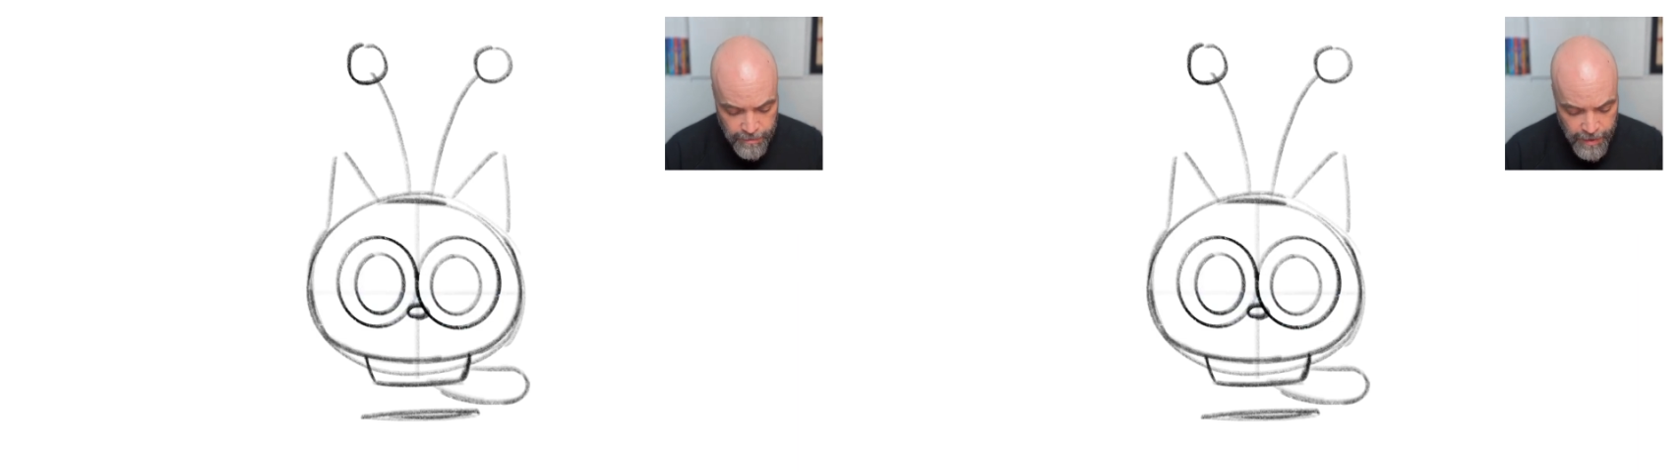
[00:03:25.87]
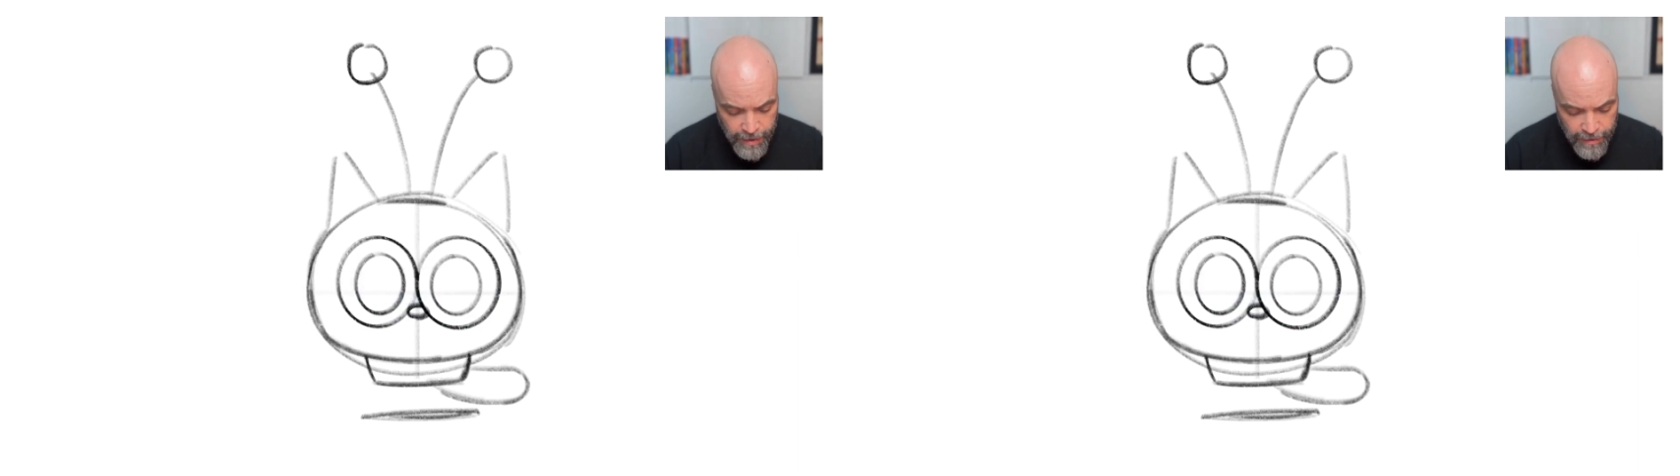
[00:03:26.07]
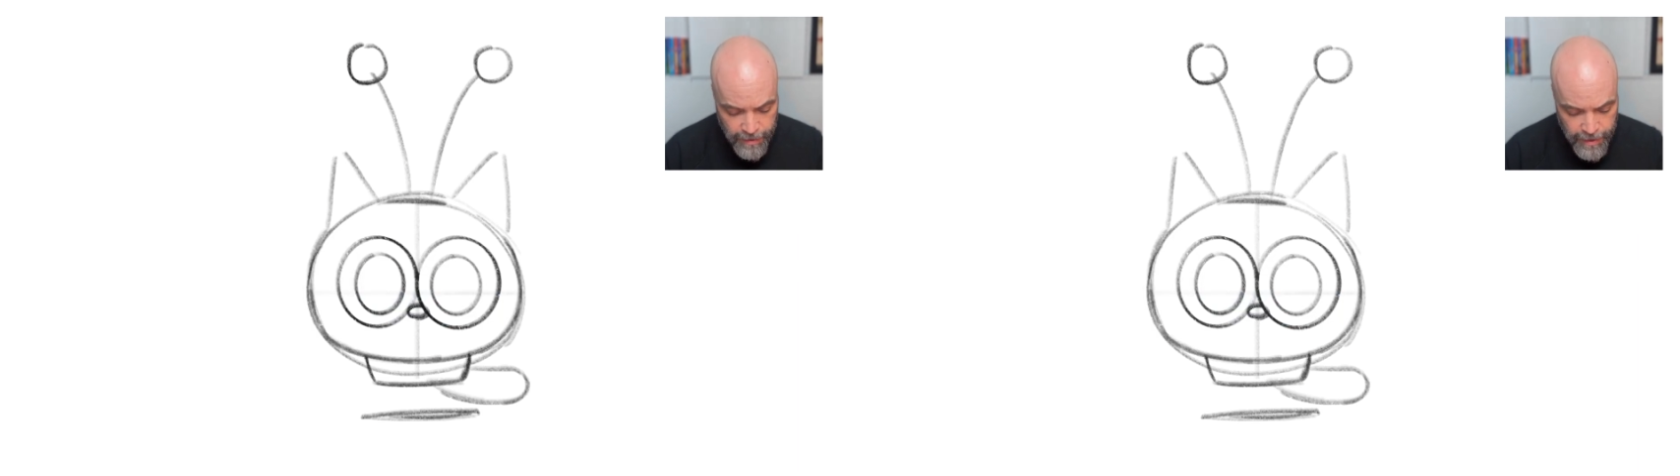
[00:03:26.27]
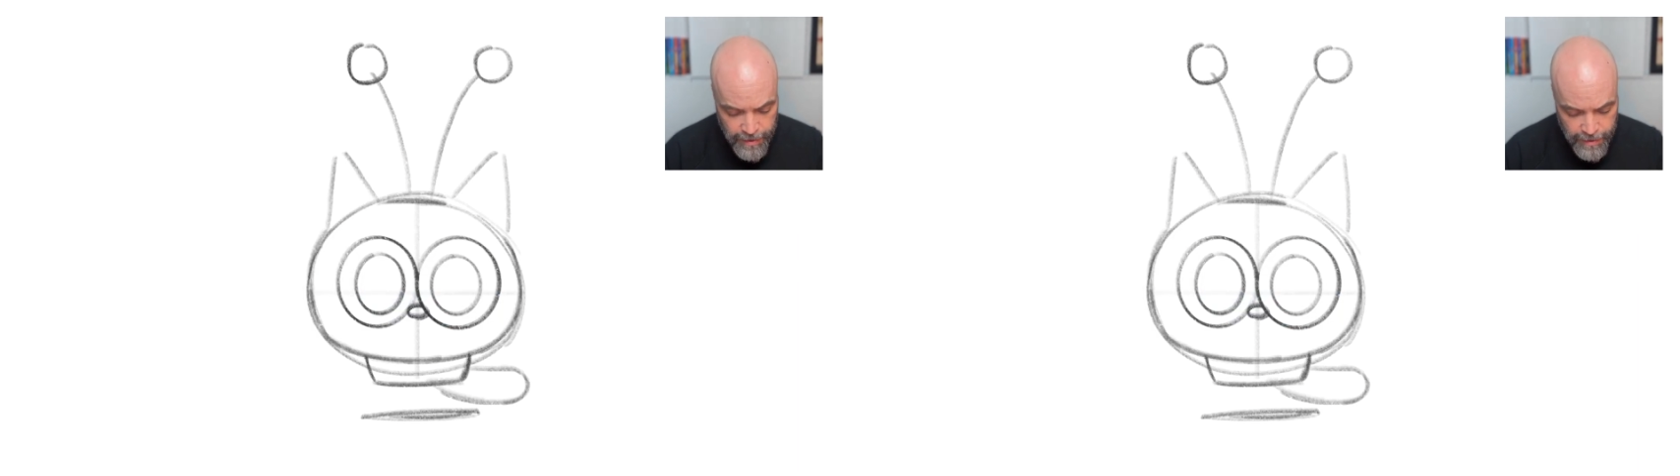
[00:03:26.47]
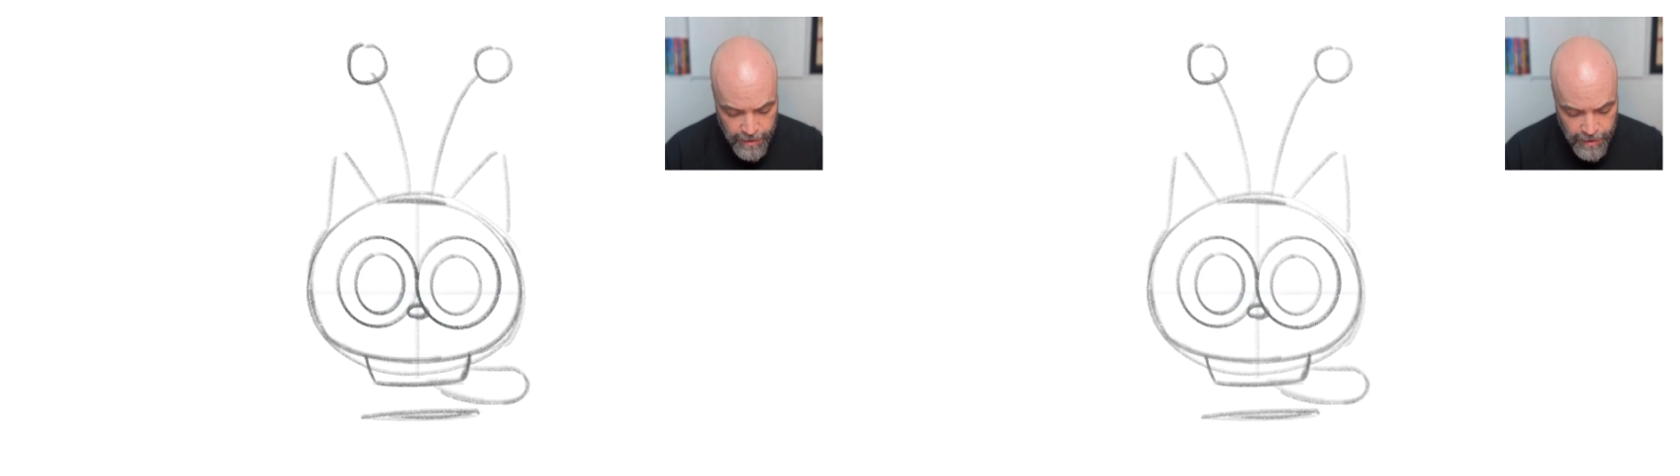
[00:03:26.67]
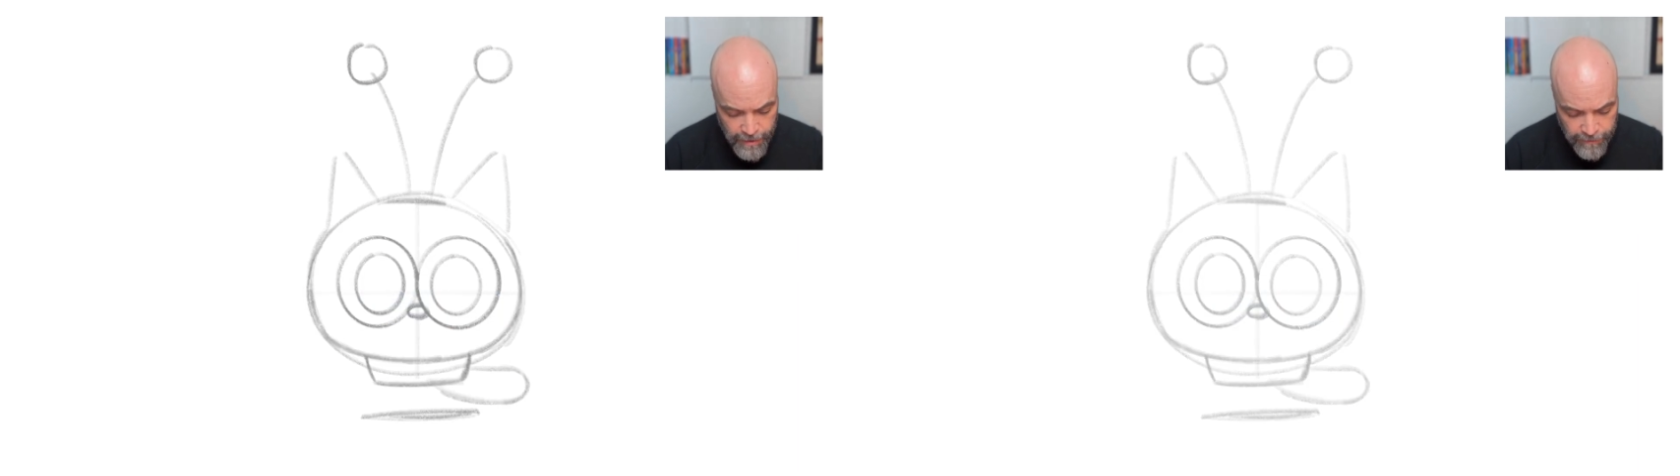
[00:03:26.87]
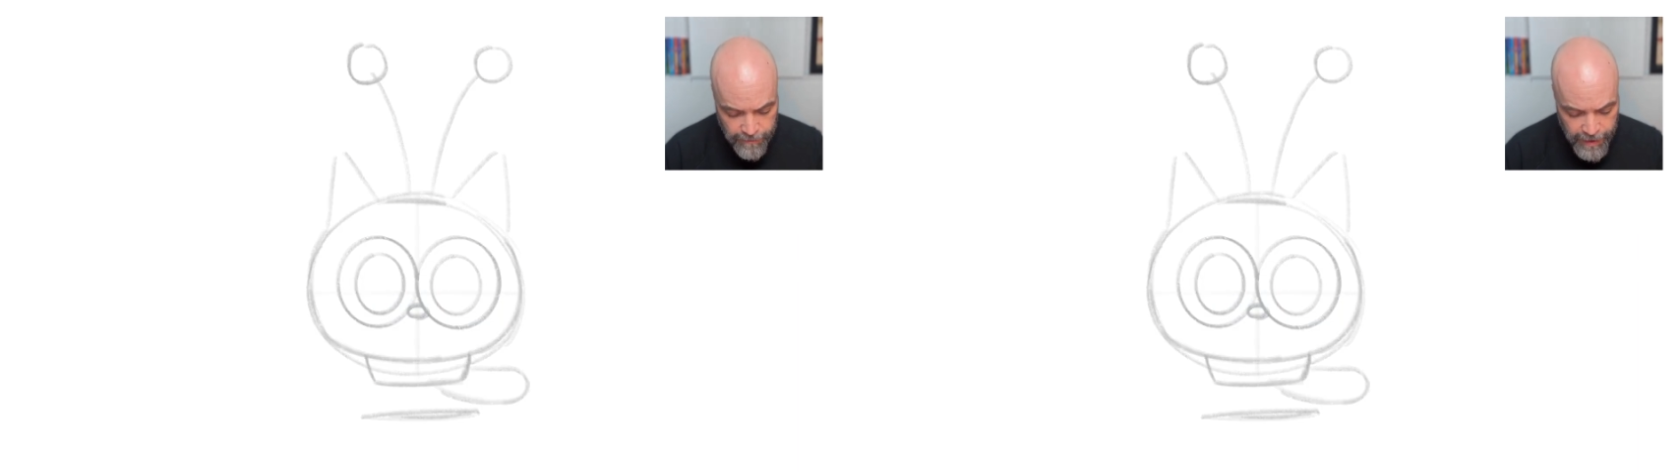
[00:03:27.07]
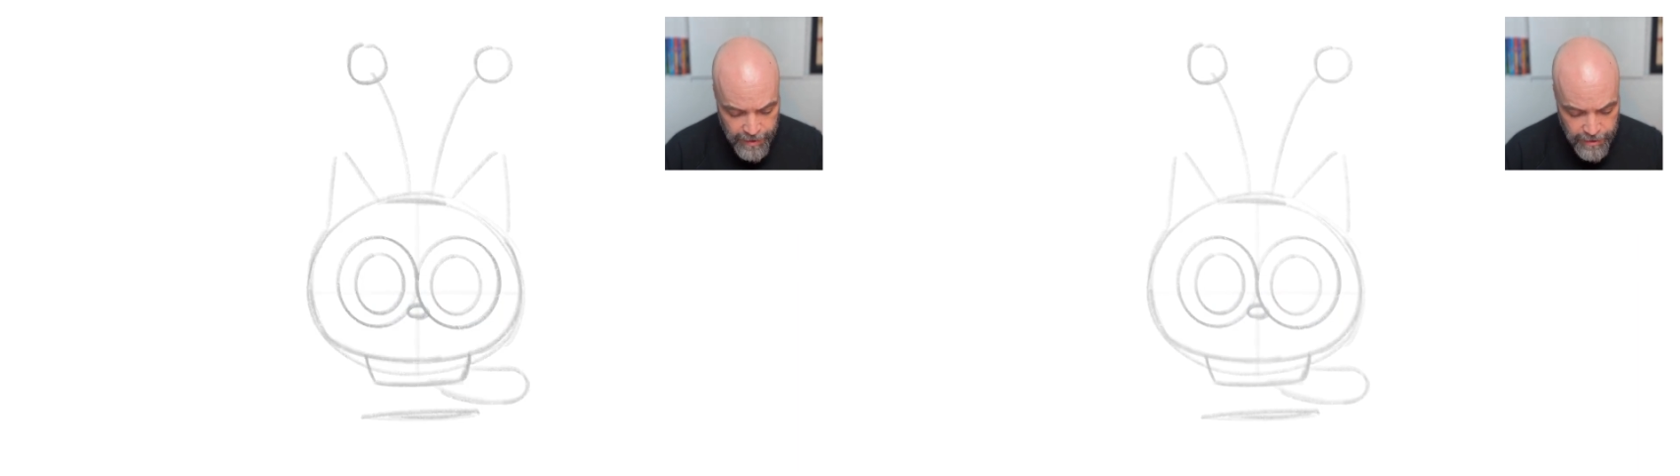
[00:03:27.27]
make this a little
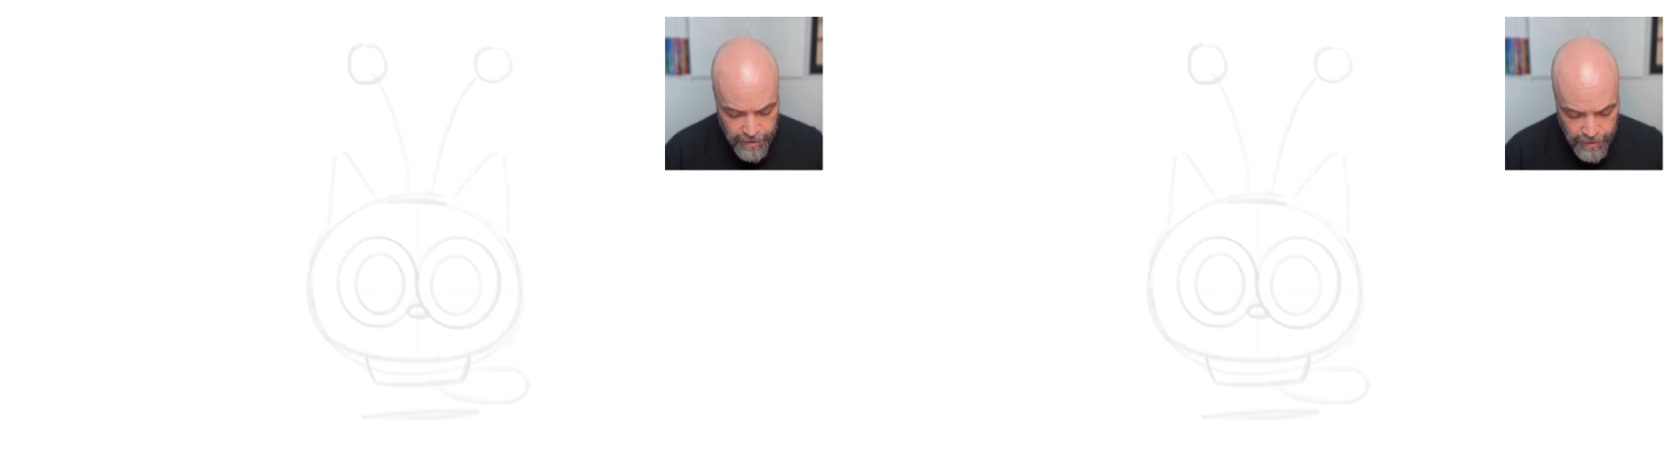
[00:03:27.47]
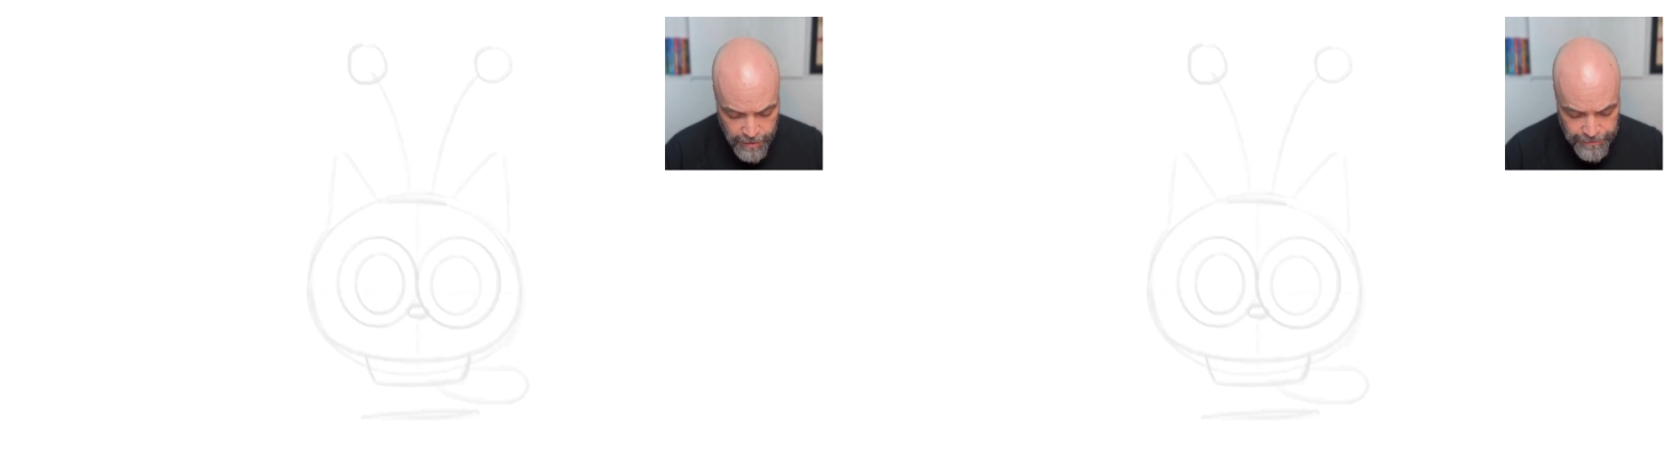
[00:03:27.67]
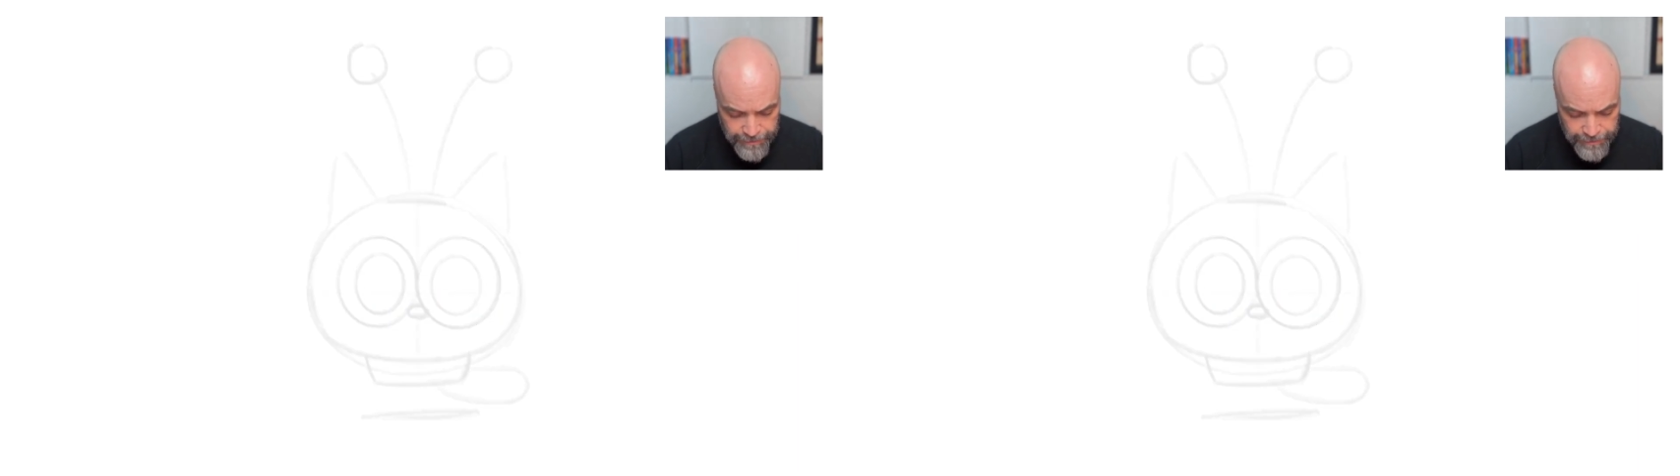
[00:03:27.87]
fainter,